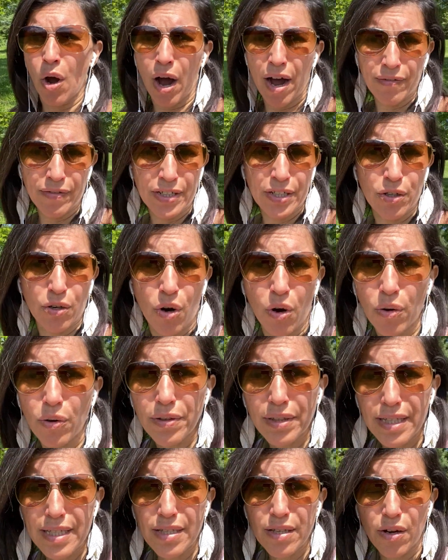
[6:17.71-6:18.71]
I've heard
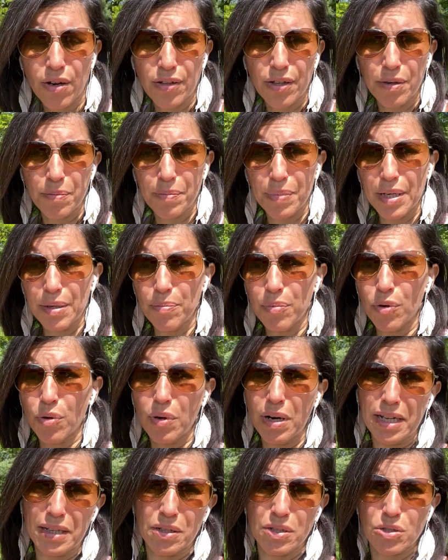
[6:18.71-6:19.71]
all these other
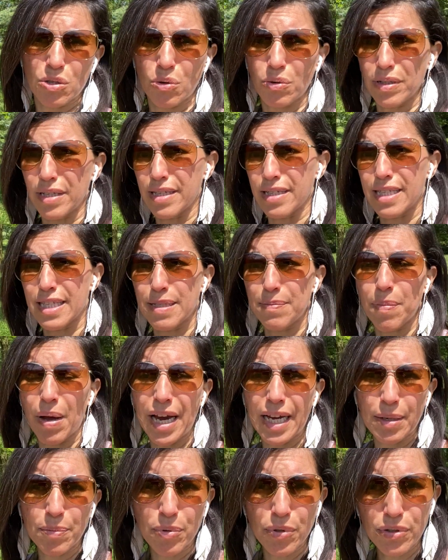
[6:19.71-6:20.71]
people and there's all this
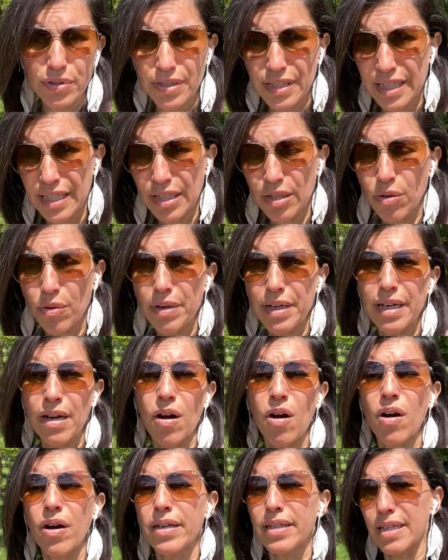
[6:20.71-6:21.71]
spike protein going
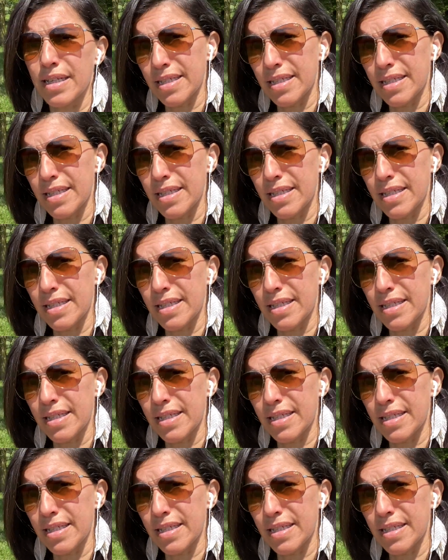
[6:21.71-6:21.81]
on.